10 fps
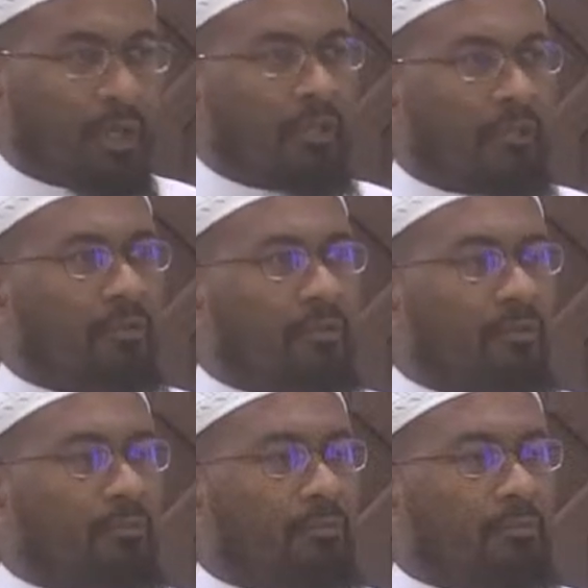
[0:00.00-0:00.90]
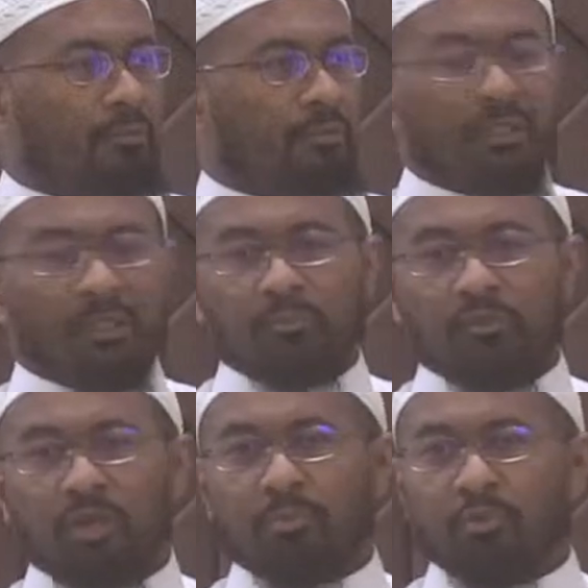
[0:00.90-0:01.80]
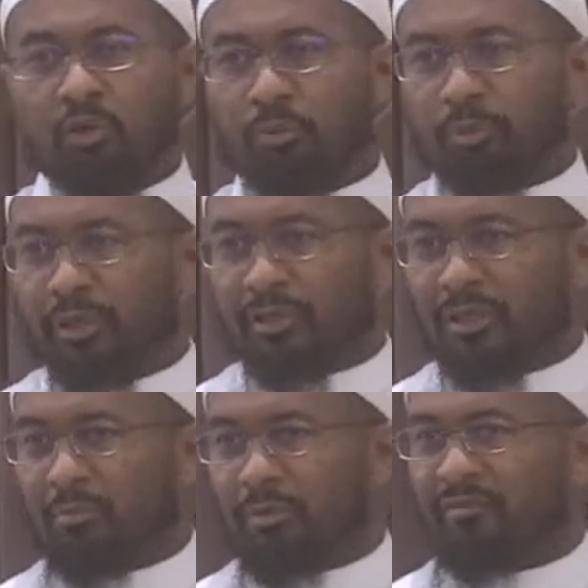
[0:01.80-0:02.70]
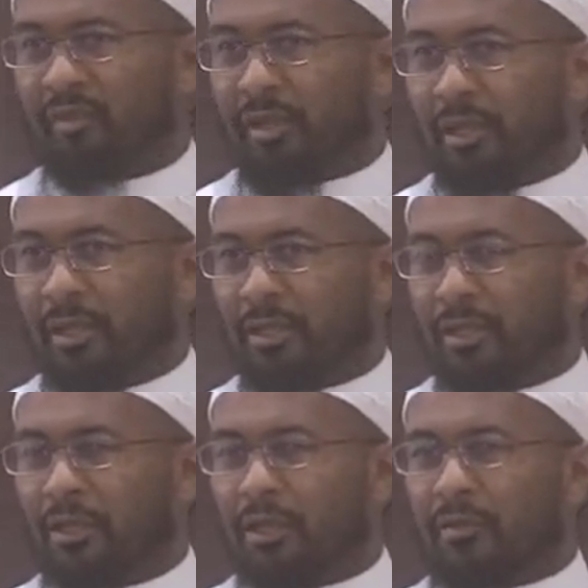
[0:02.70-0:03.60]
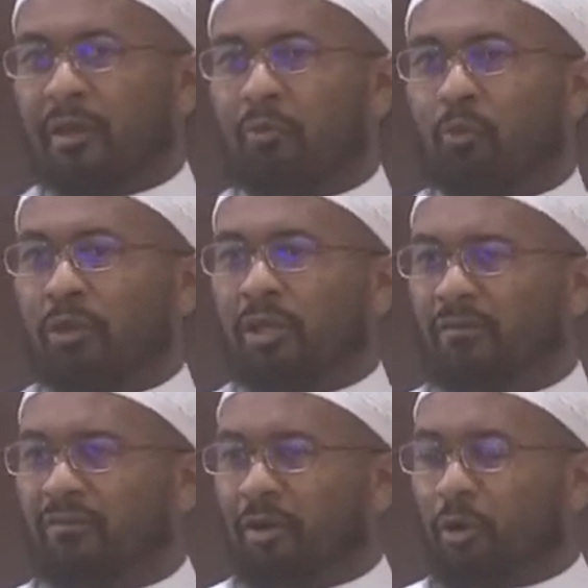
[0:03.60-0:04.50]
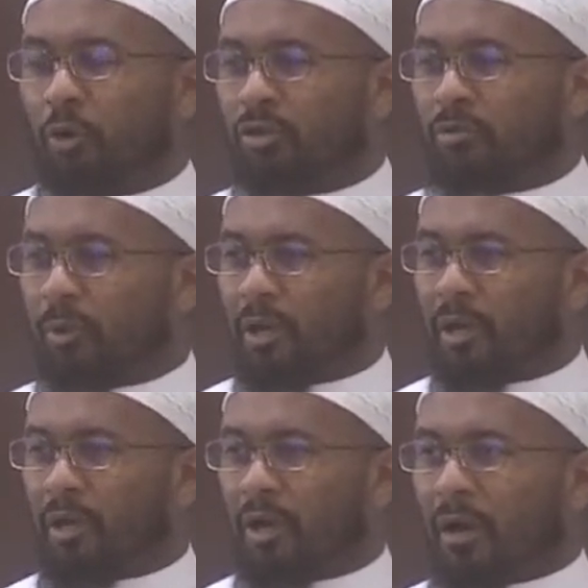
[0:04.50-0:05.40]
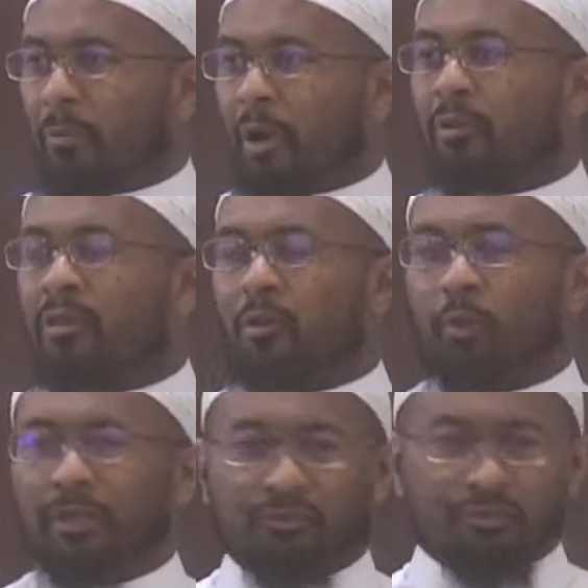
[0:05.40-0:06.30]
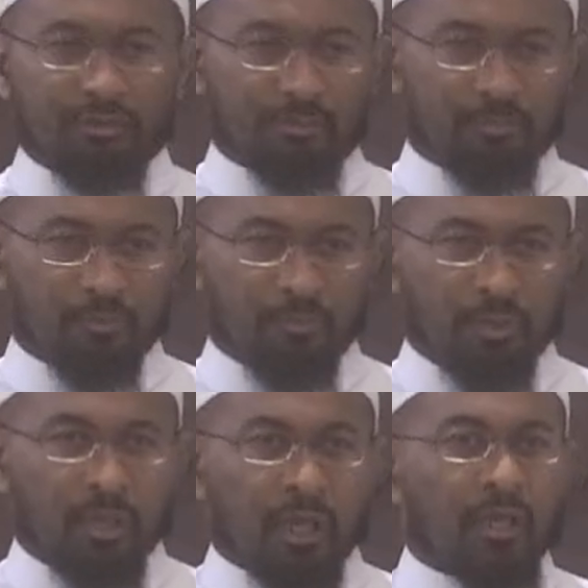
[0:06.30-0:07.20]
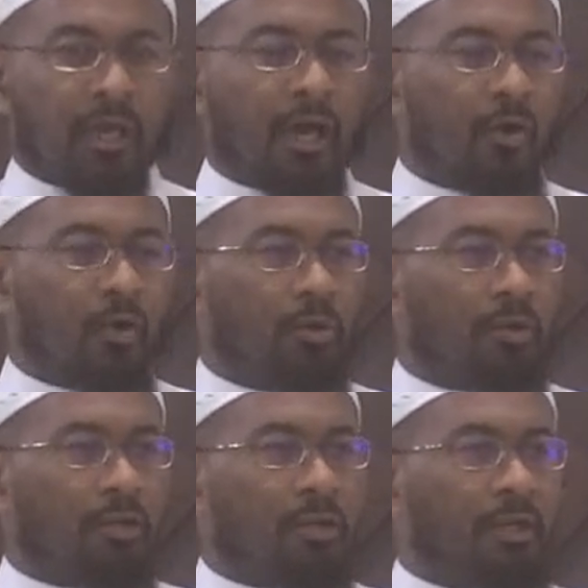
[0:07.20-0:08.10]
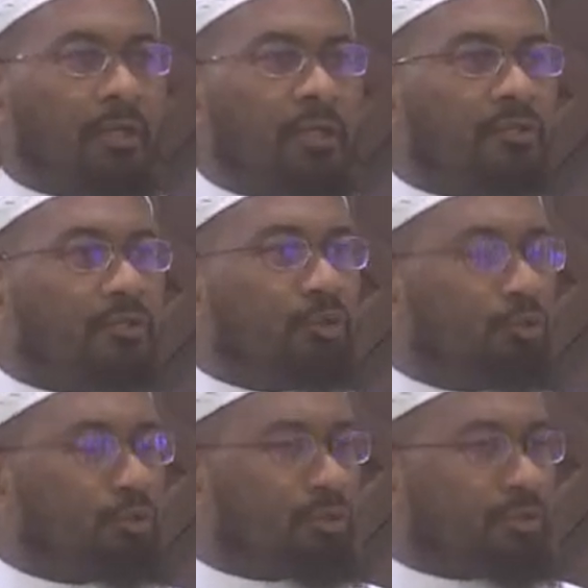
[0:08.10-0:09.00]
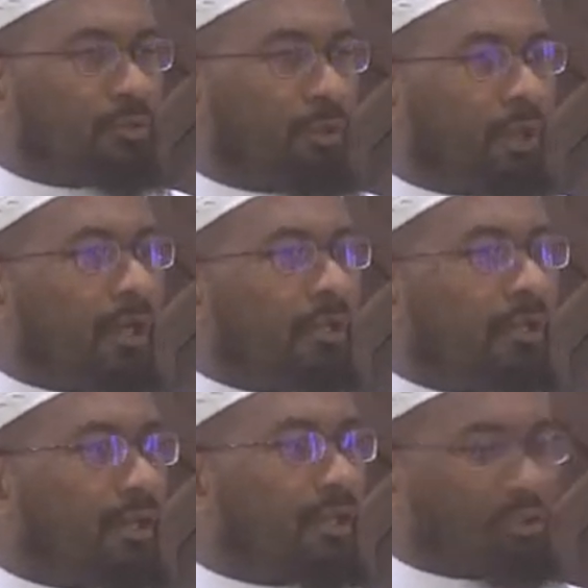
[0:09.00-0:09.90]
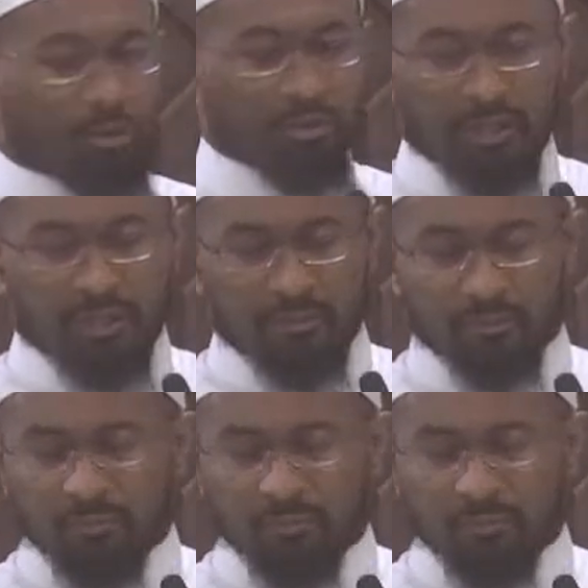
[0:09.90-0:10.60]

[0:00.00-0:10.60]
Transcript: it seemed appropriate and befitting that we give a khutbah about the wind and how it is used by Allah azza wa jal